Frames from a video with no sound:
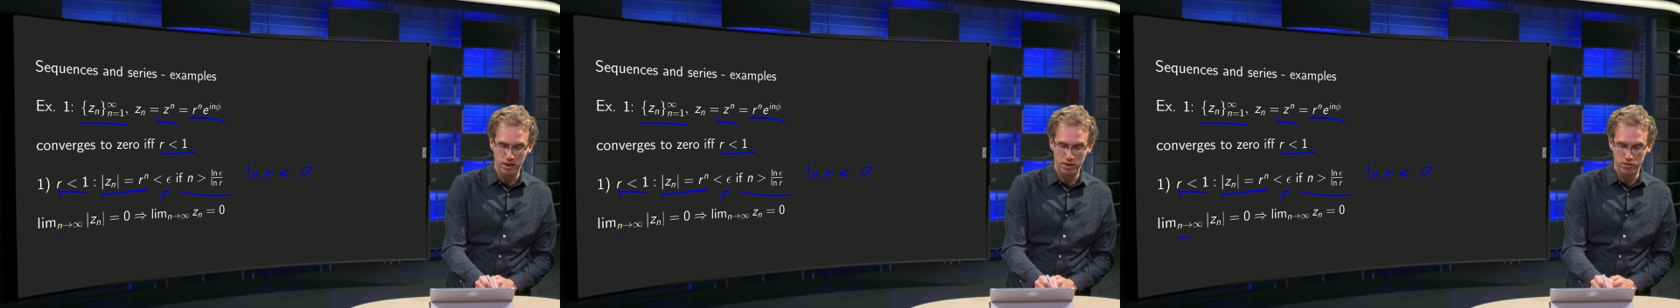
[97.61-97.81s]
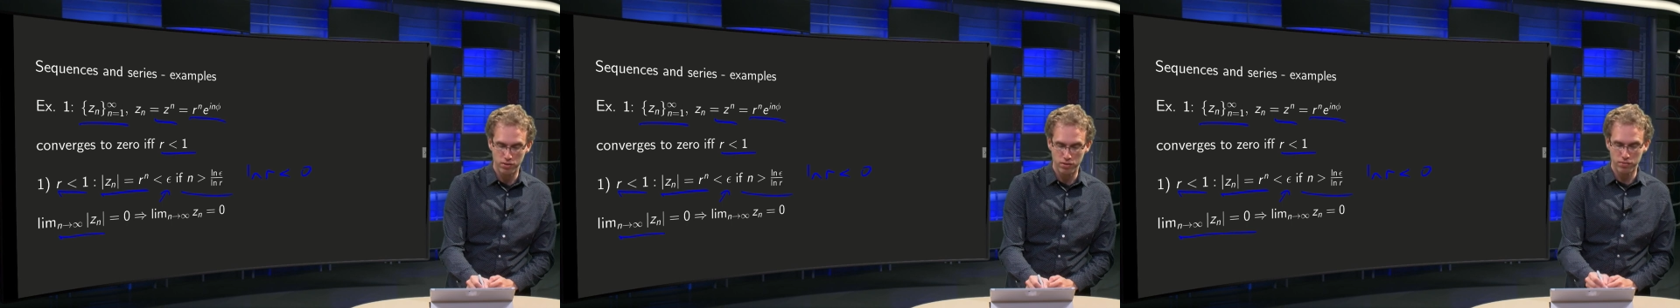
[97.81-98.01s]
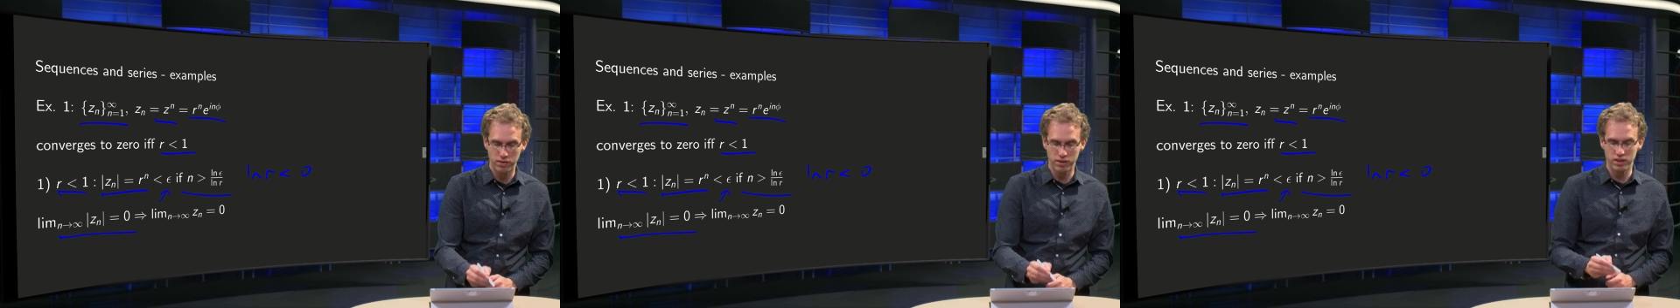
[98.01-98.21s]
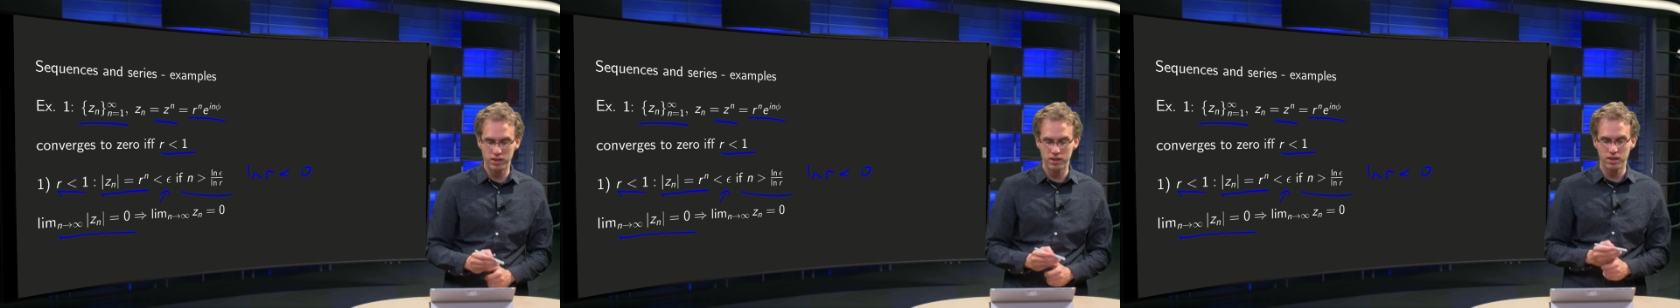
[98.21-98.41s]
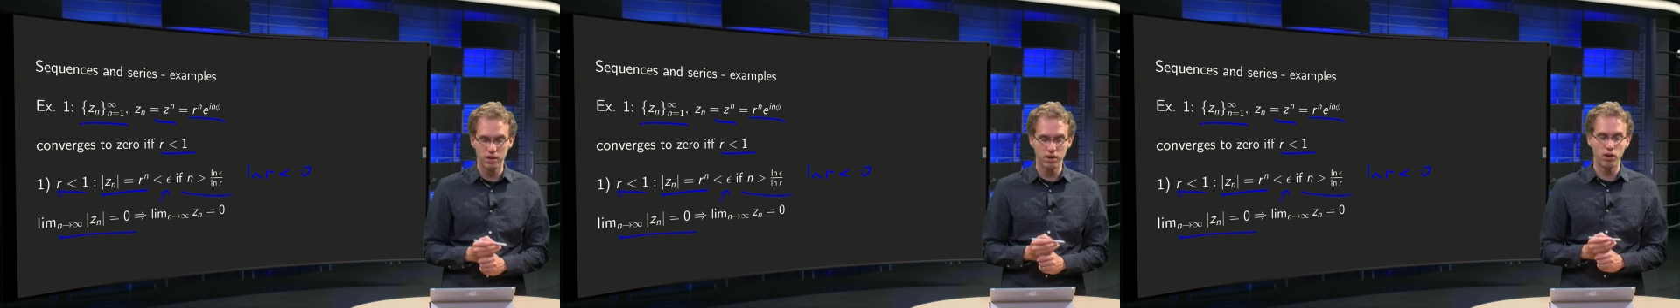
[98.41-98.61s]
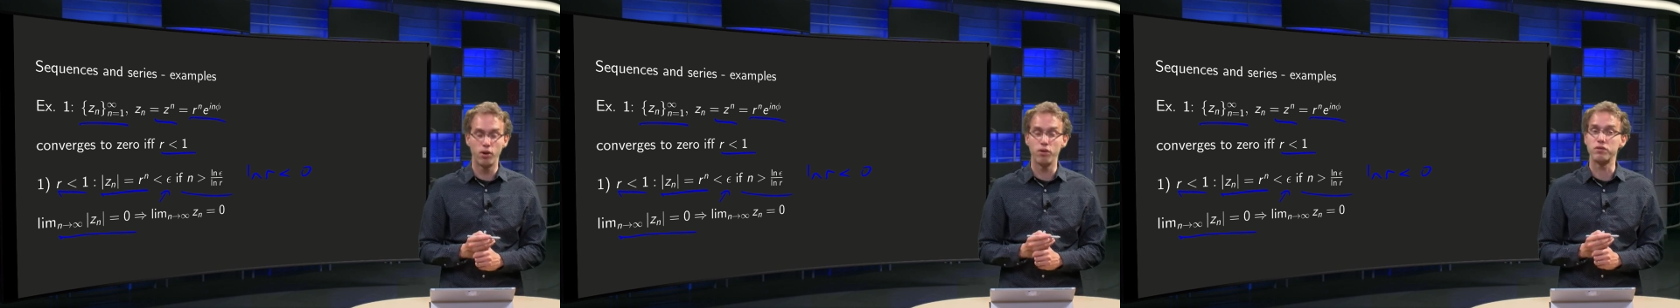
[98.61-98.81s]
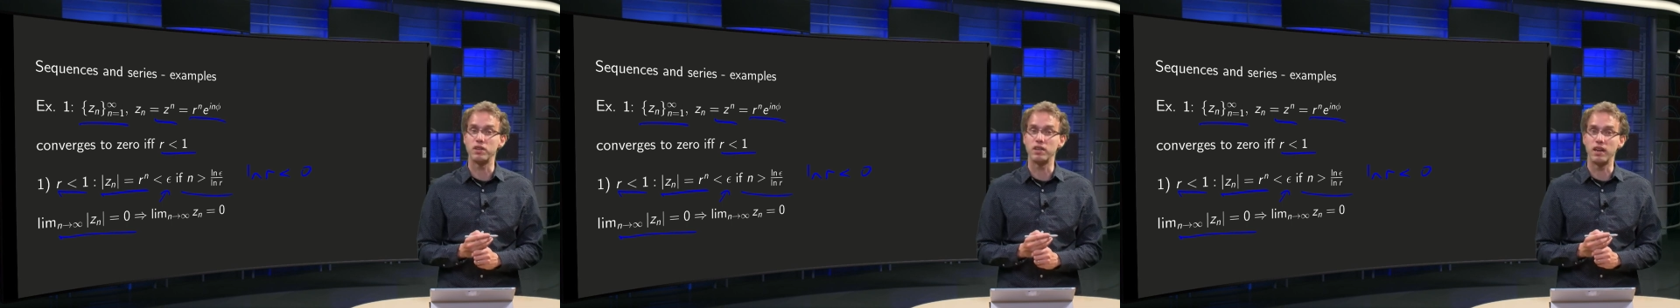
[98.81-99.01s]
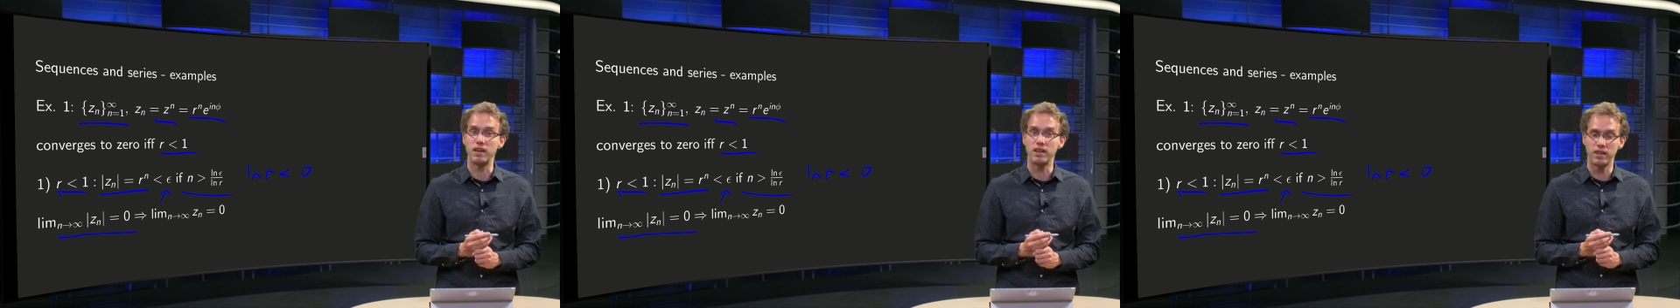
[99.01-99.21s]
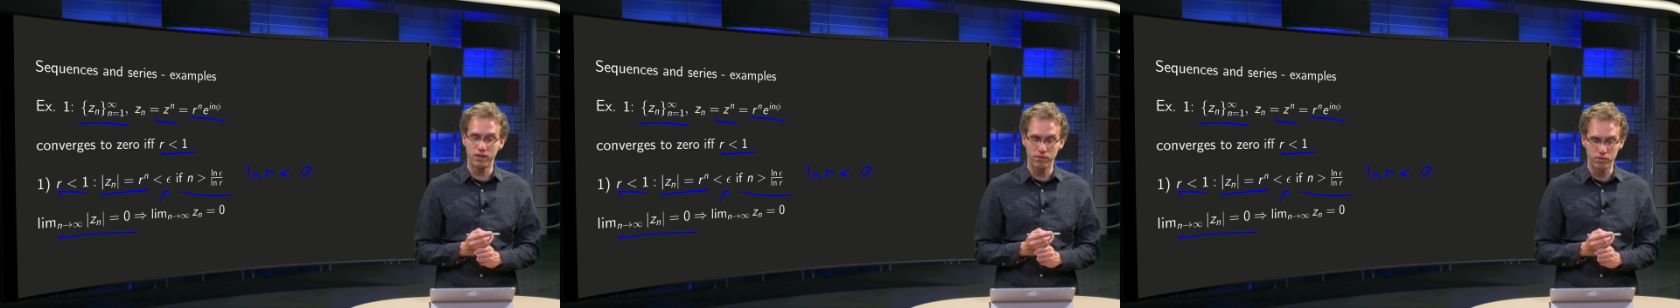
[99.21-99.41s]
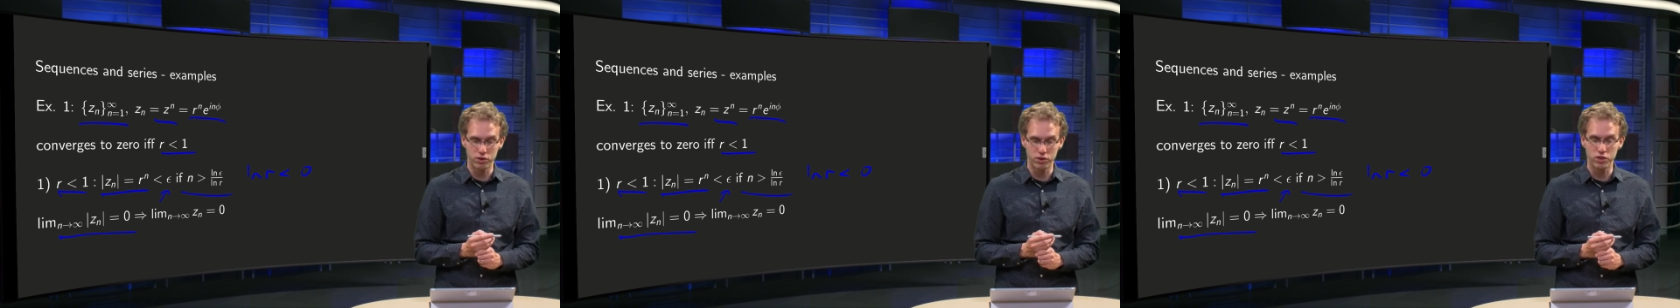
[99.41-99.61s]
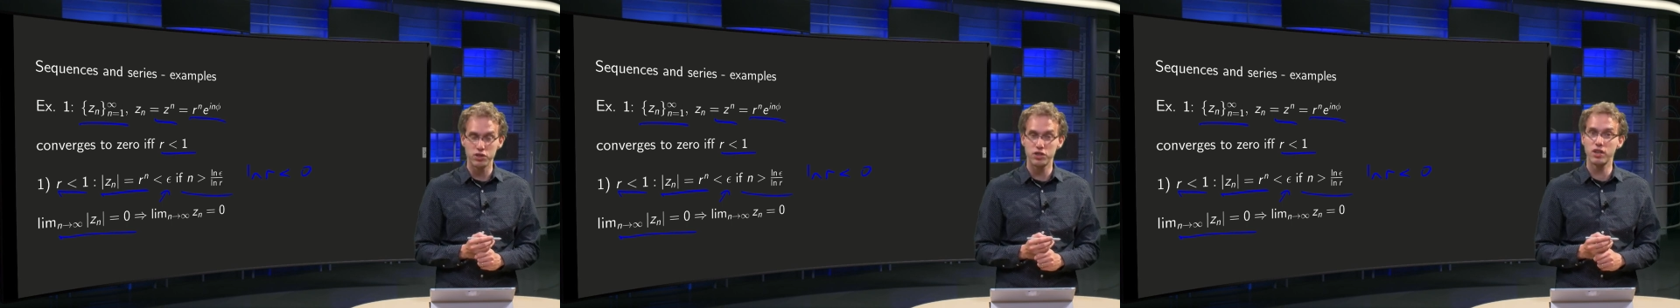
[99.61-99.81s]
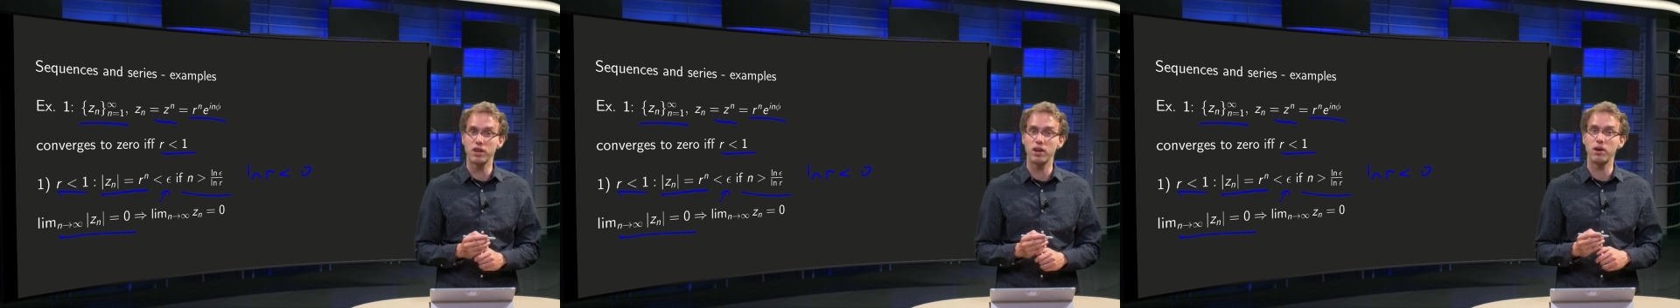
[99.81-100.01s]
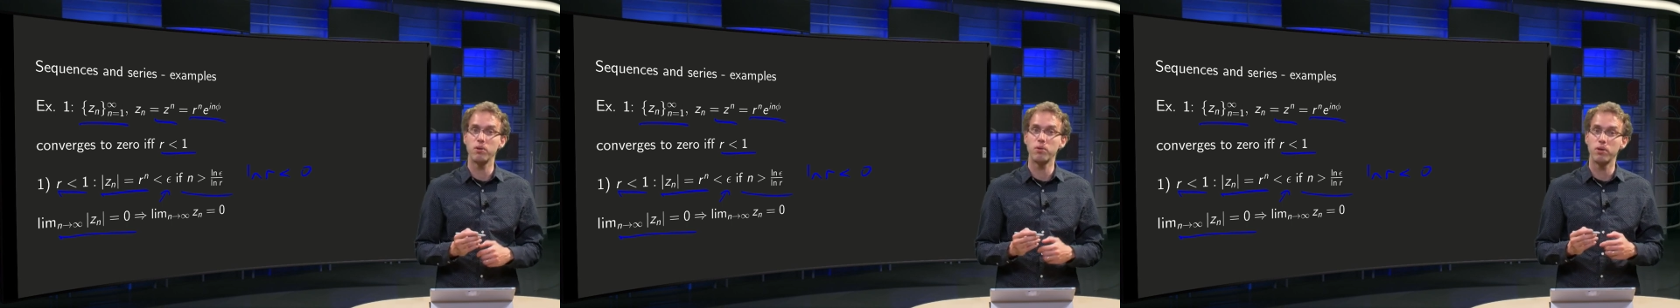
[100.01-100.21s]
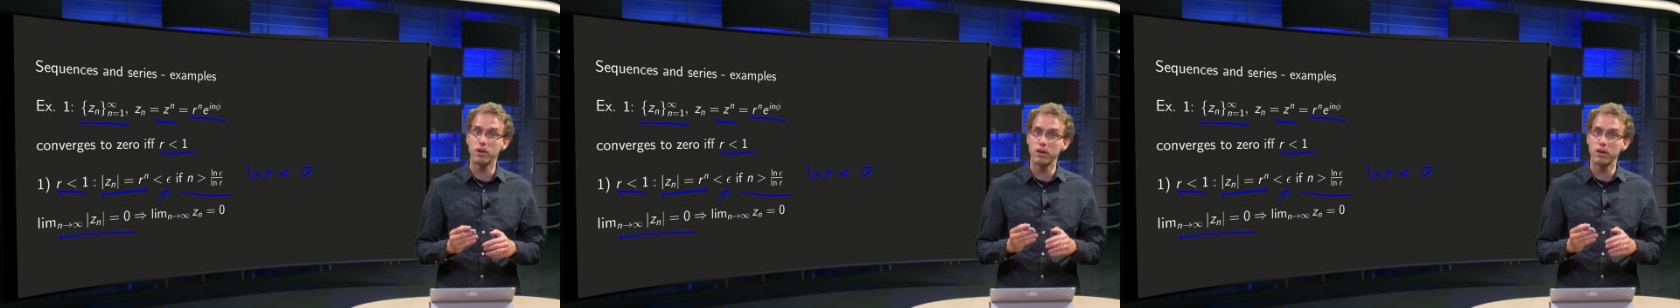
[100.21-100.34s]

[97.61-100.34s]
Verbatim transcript: n to infinity of Zn equals 0.